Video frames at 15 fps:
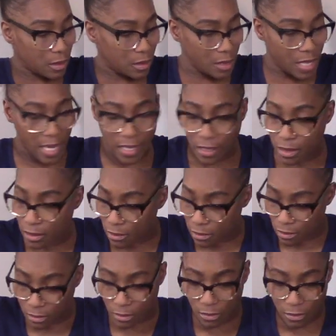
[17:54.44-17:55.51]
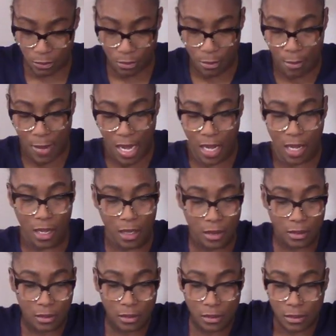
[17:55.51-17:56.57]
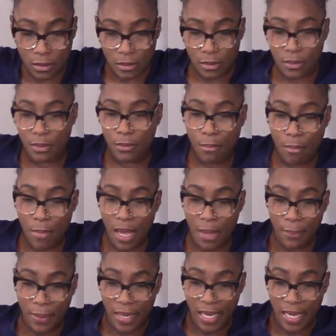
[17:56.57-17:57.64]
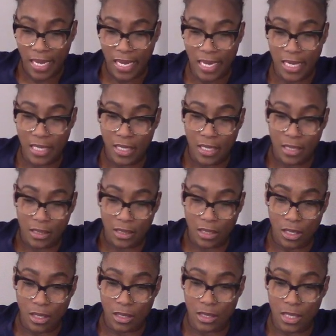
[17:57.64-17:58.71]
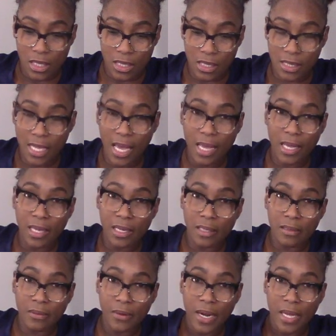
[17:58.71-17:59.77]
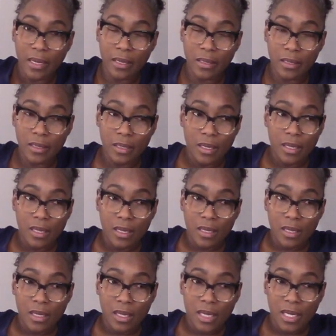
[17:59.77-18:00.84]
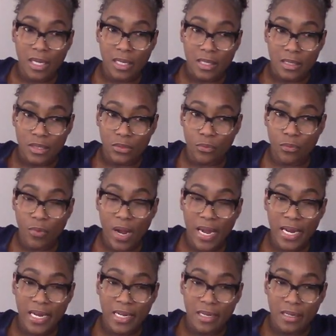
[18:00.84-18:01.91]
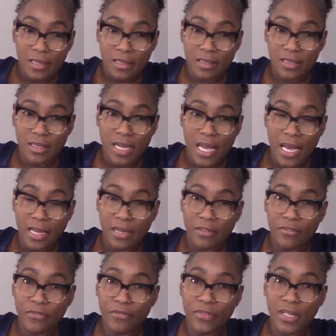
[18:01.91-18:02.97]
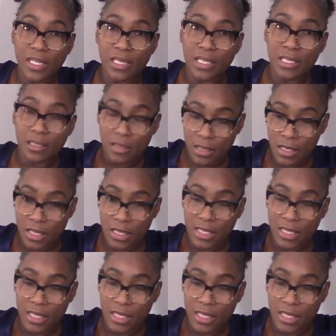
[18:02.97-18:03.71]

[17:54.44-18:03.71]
like my my pain is on this side right and it's right I can feel it this